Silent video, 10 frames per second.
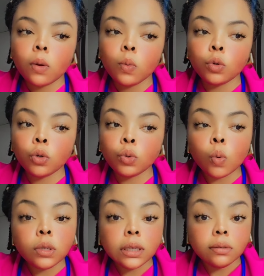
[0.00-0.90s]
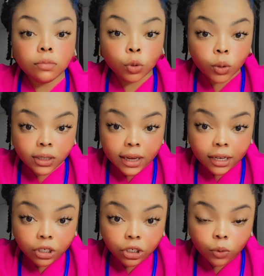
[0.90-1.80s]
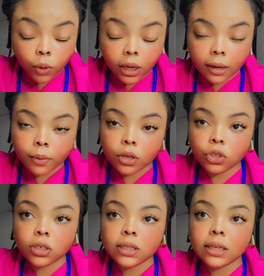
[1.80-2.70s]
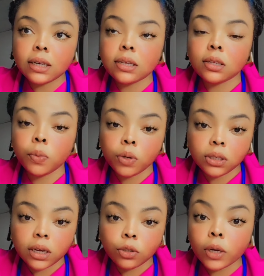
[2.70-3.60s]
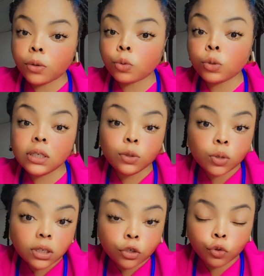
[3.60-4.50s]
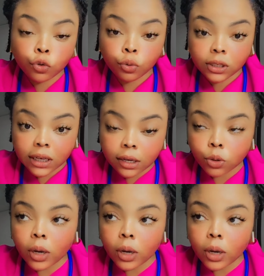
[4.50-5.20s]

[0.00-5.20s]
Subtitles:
we don't know the dosage. Okay, but it's just that there's a research, so I don't know the dosage you should take.